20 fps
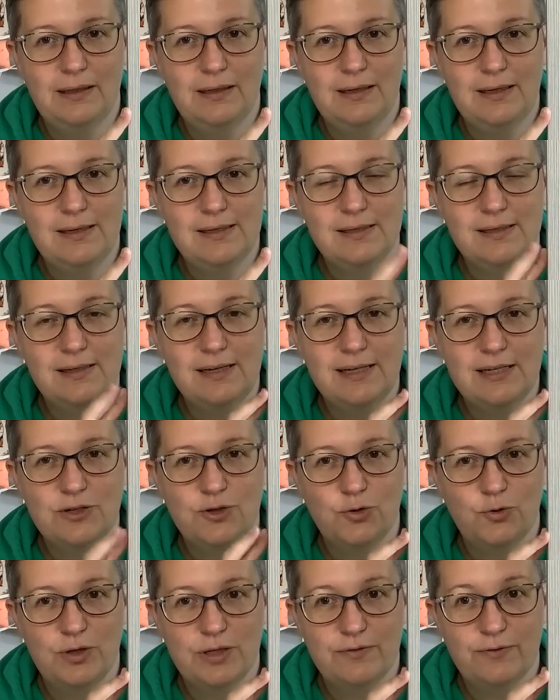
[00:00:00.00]
is a nice
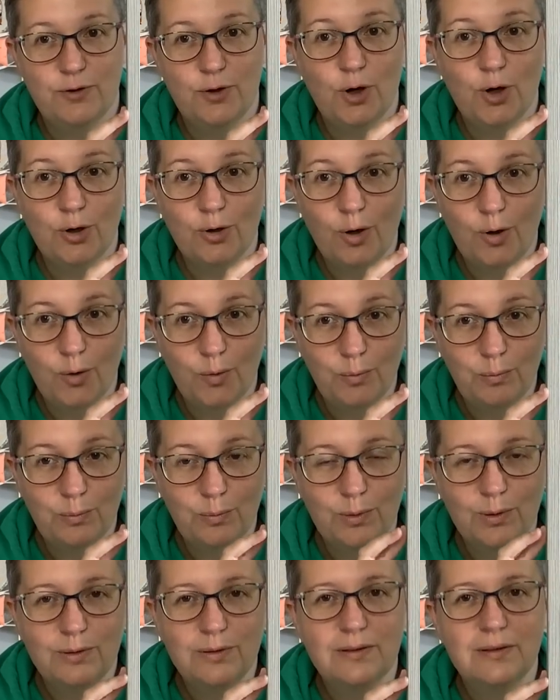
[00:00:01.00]
choice for her home,
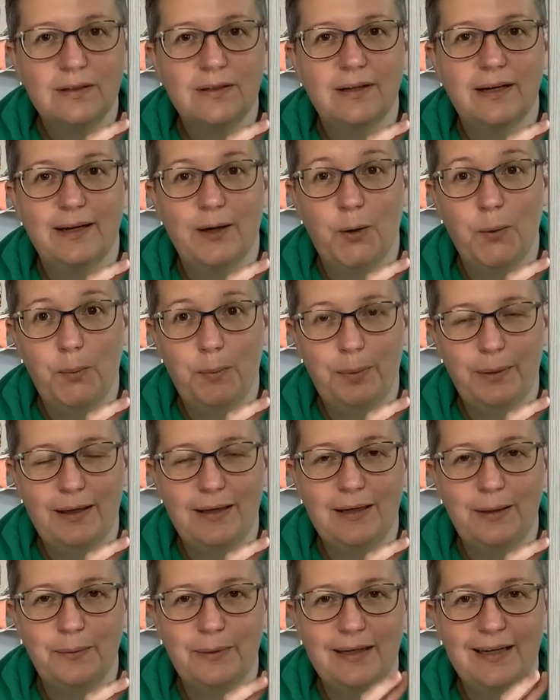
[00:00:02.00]
I hope
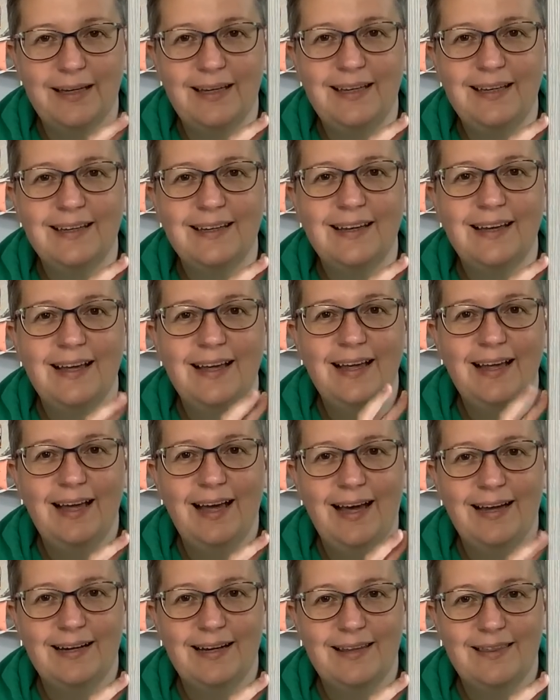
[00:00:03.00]
anyway,
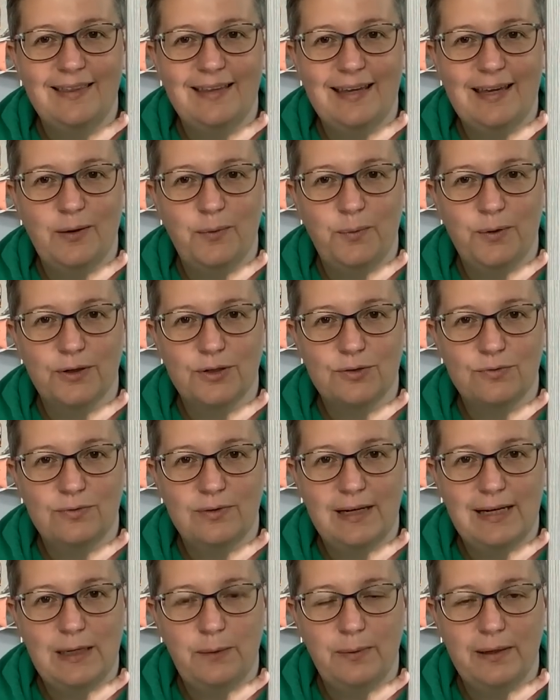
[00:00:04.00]
and I think it works
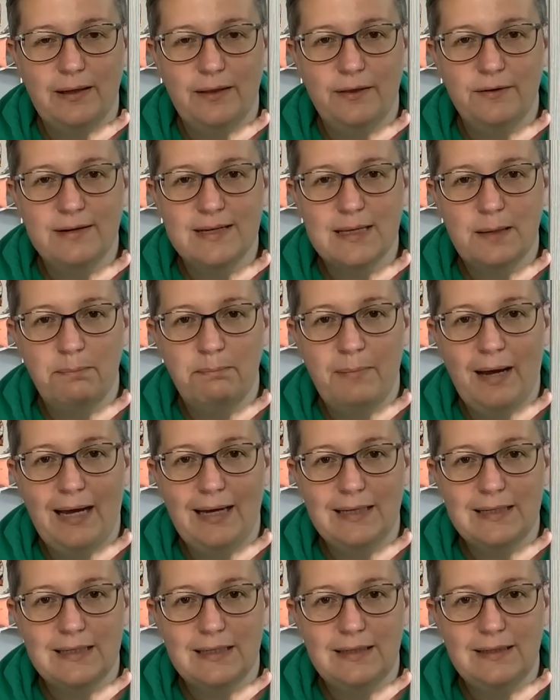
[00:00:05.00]
really well. There is a
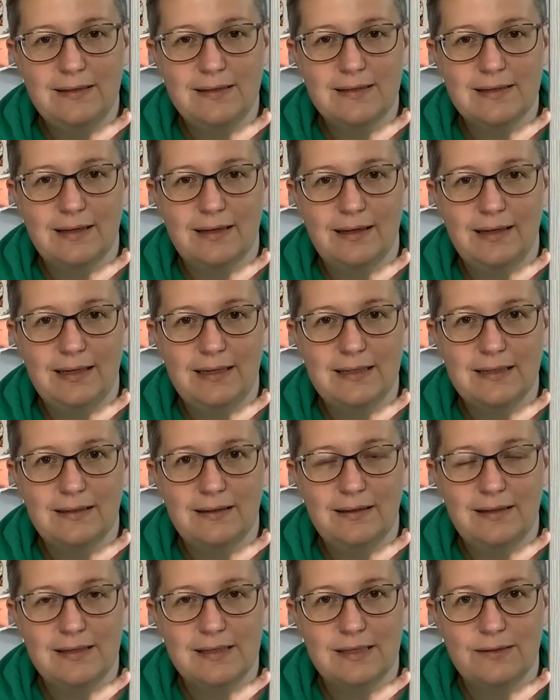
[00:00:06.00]
mat inside
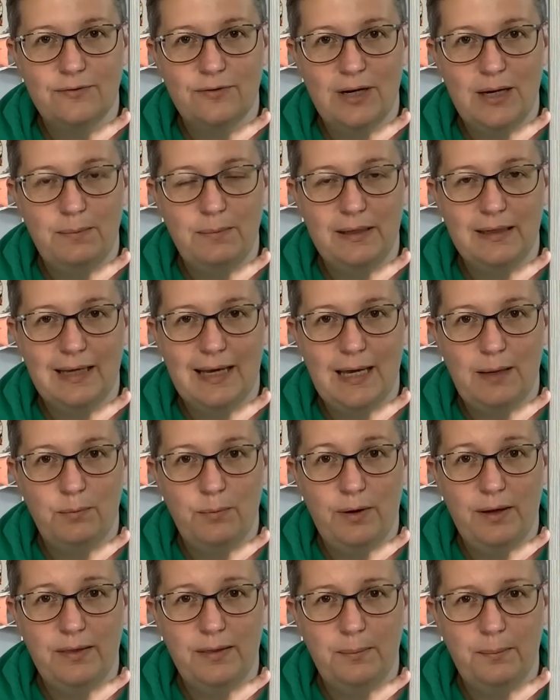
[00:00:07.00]
this frame. It came
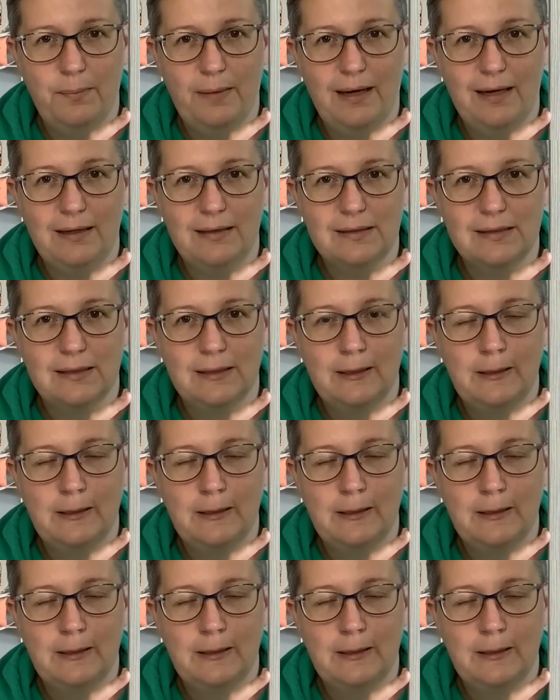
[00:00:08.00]
with a mat,